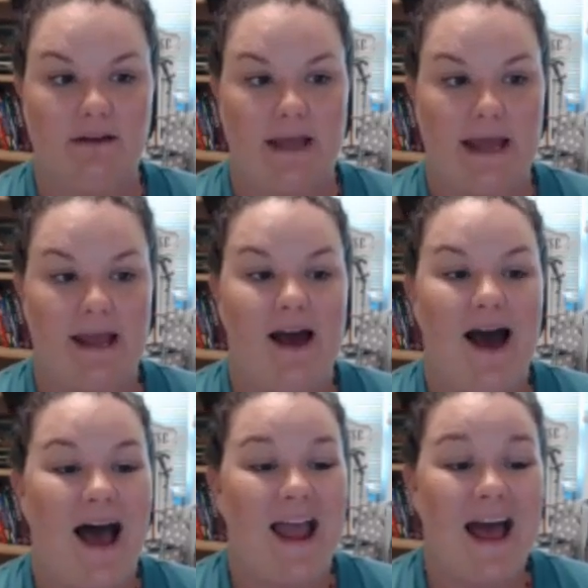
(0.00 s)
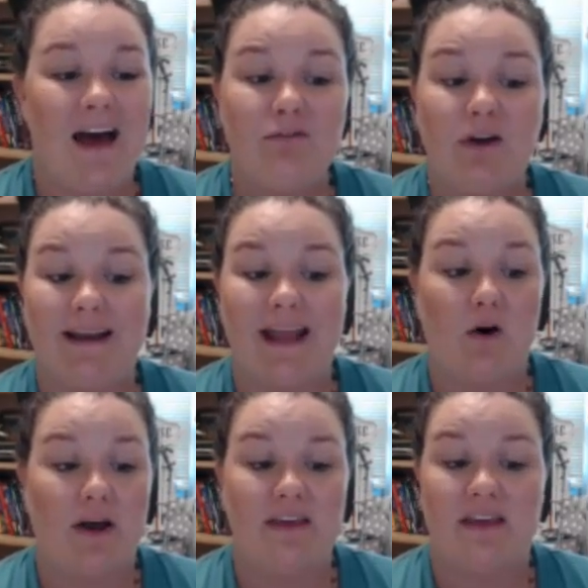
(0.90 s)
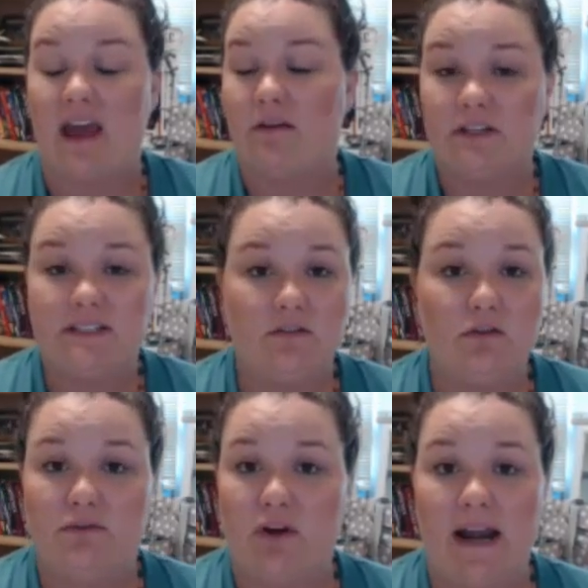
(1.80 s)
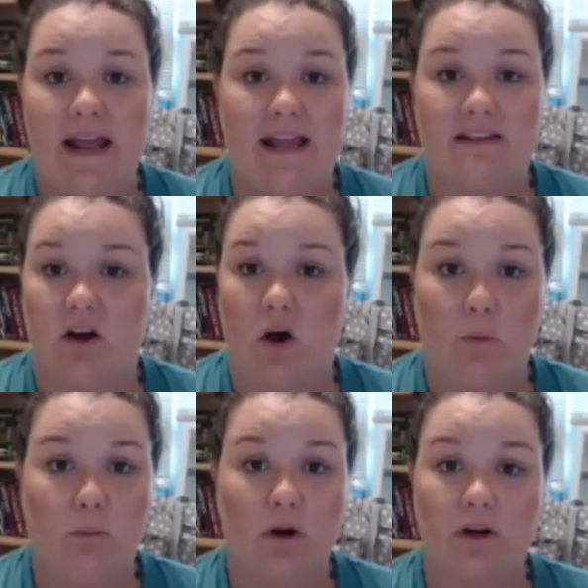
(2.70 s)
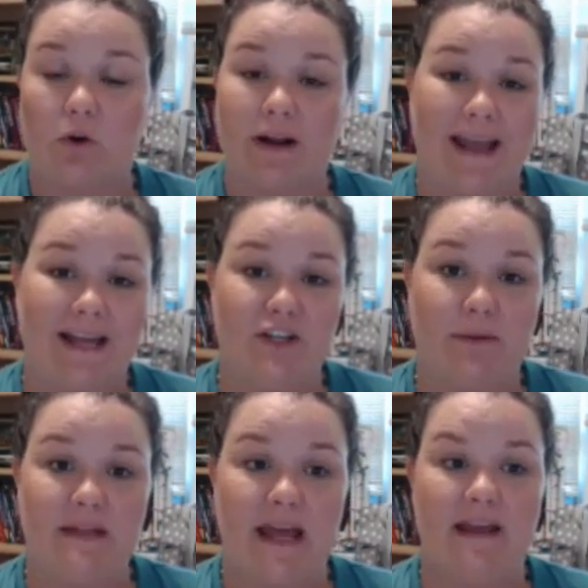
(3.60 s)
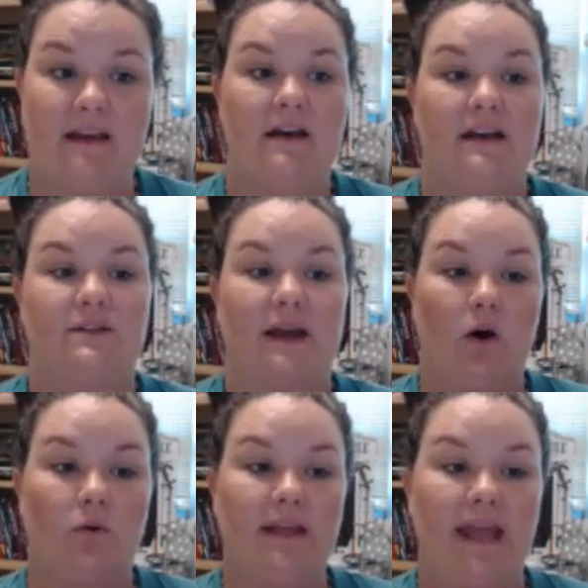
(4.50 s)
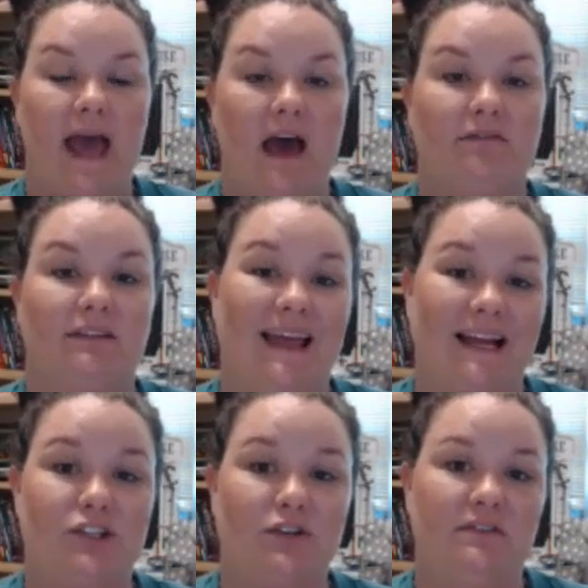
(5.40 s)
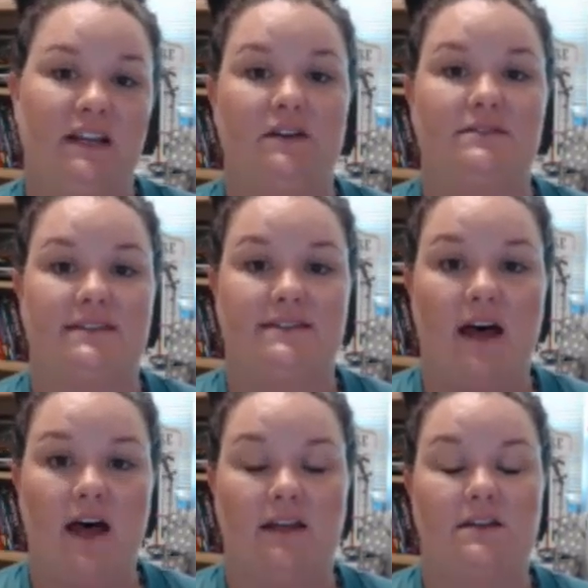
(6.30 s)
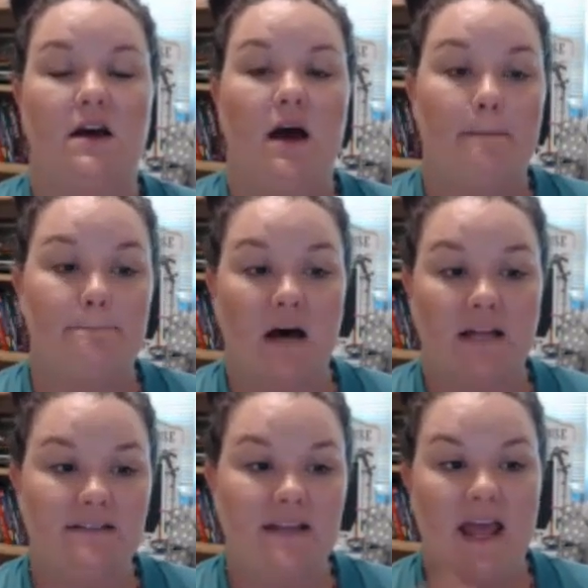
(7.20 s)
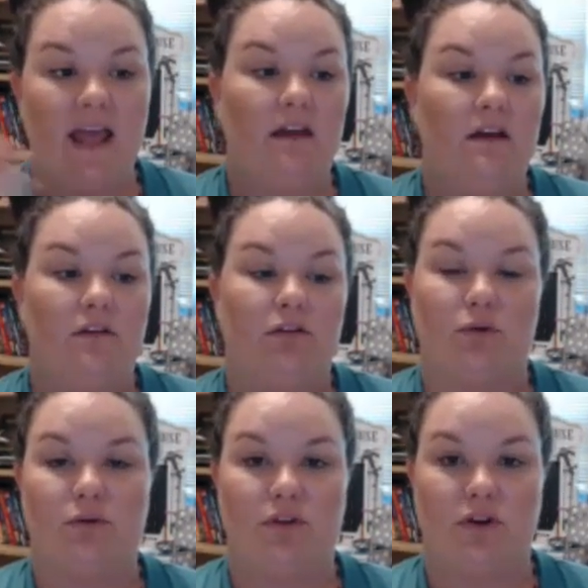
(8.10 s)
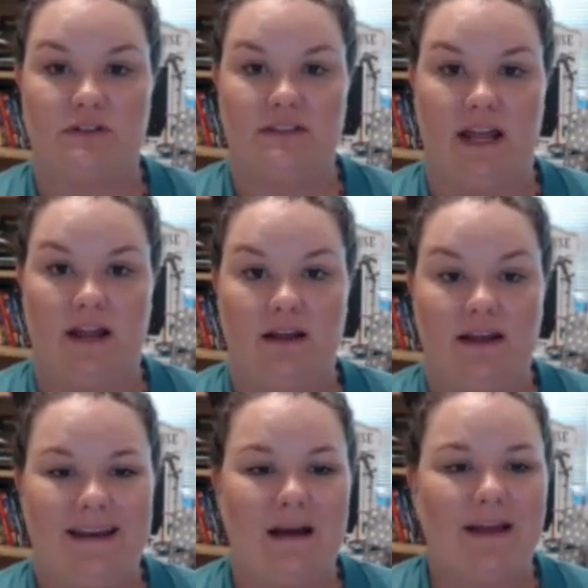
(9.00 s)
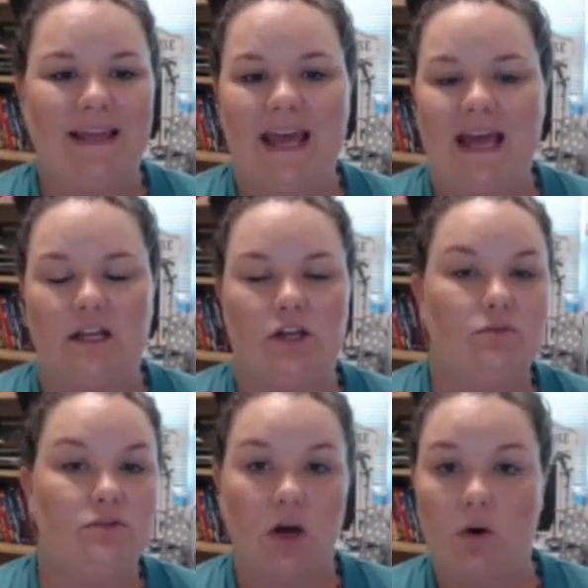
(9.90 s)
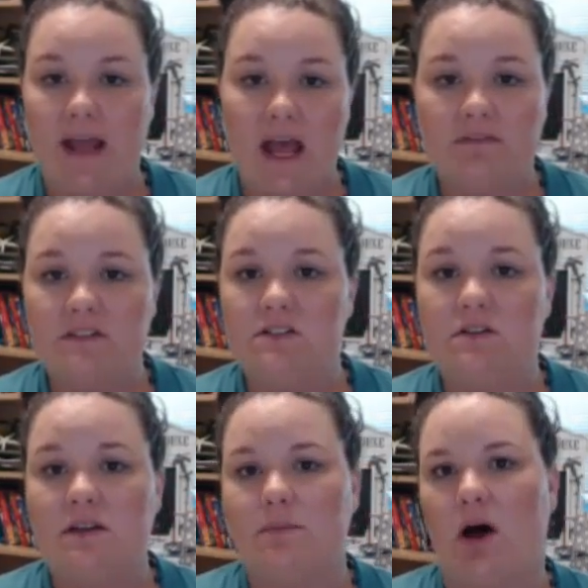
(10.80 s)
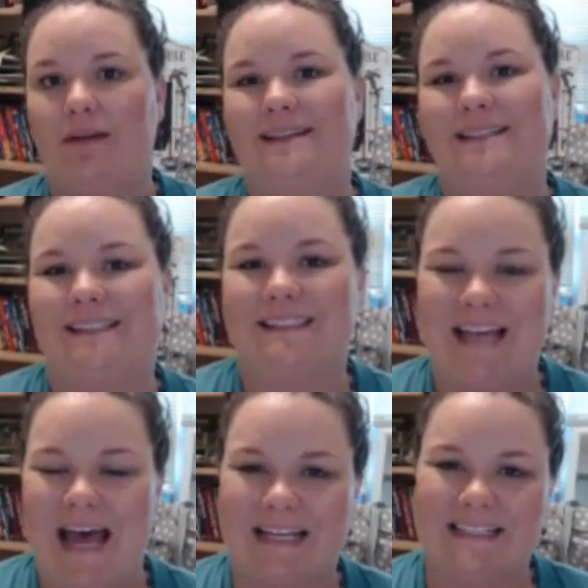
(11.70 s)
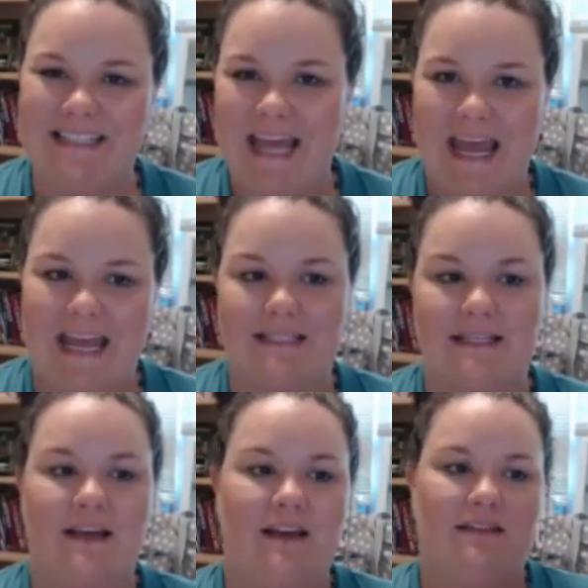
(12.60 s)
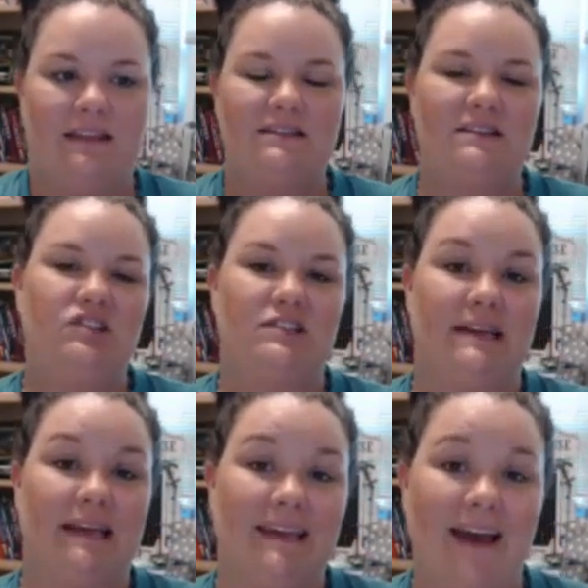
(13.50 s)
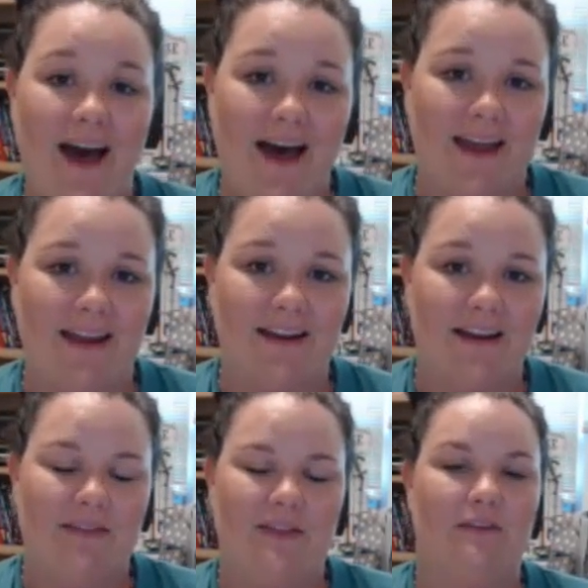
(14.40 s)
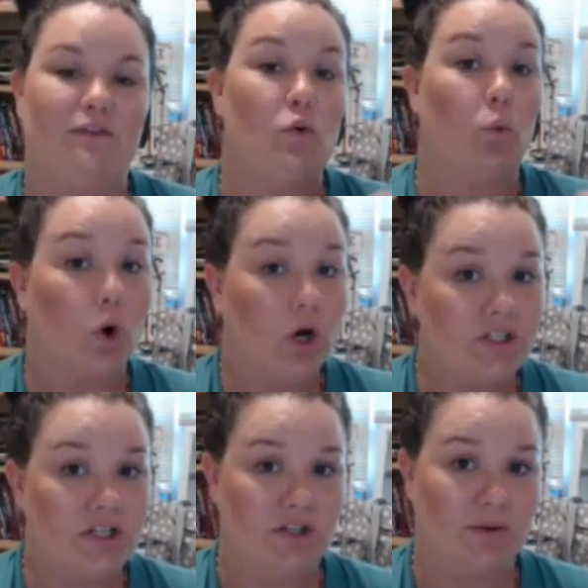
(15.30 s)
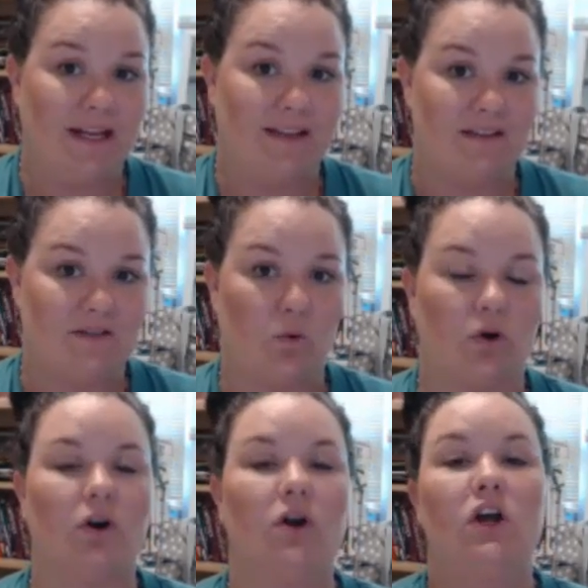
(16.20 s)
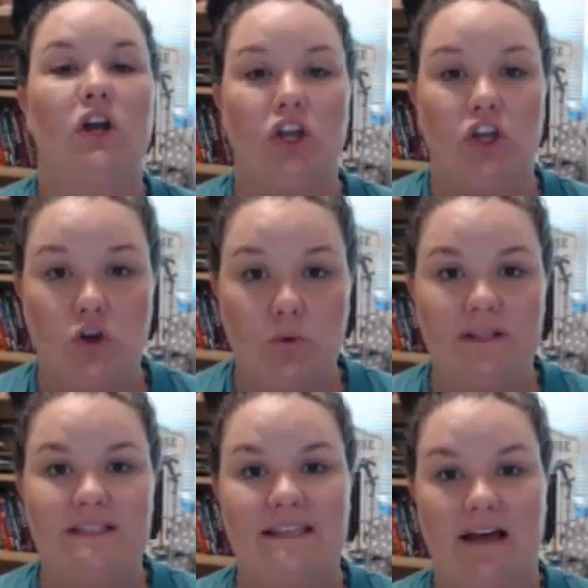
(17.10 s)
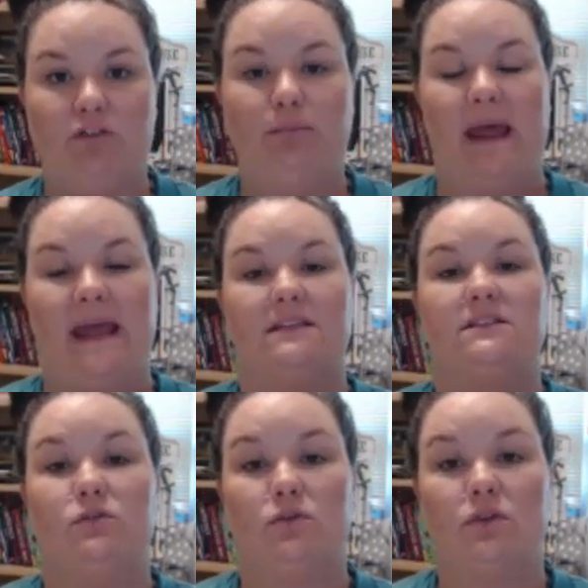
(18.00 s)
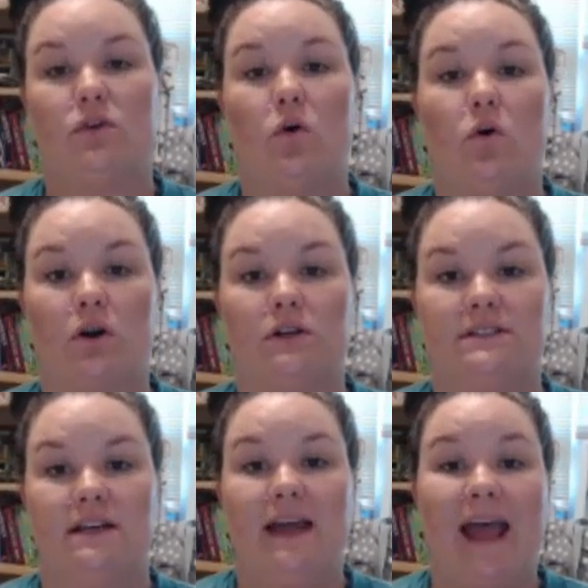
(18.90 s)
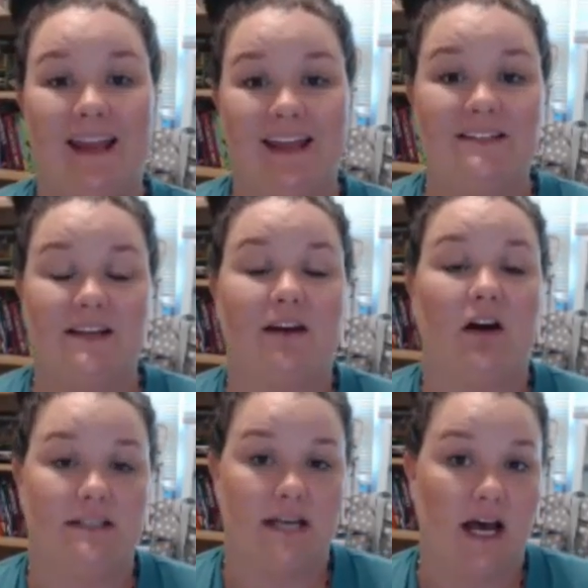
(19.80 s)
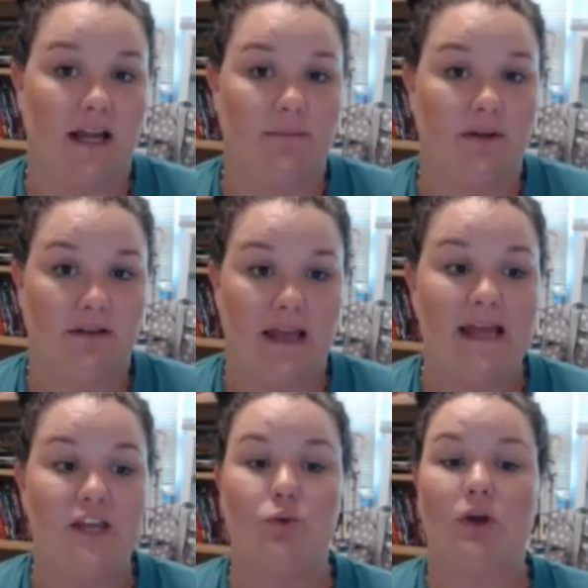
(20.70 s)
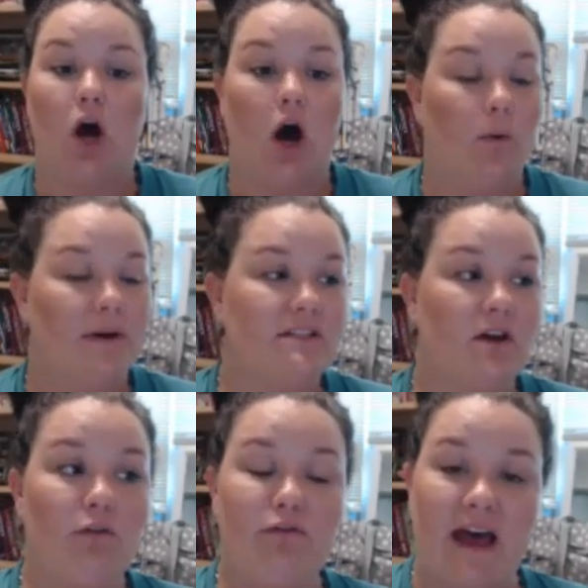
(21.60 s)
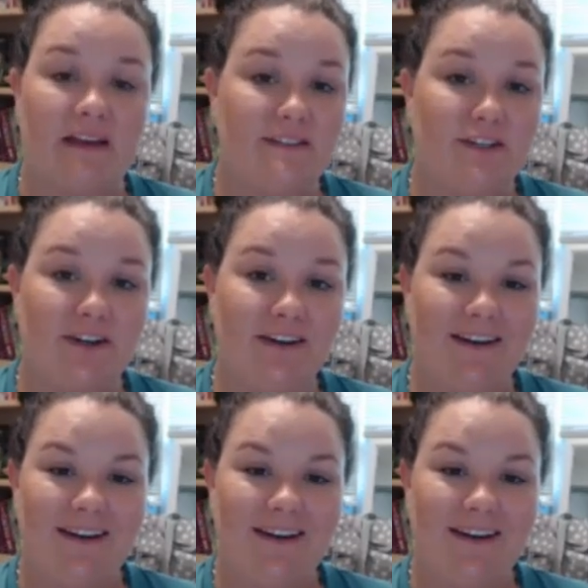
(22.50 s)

Okay, I have right now, I think every single Friday is a homework or catch-up day, so I only have lecture videos assigned Monday through Thursday. Now again, you don't have to do them on these exact days. This is just a guide that if you were to do it in this order, you would self-pace through the course and get done on time. Okay, you can always go faster.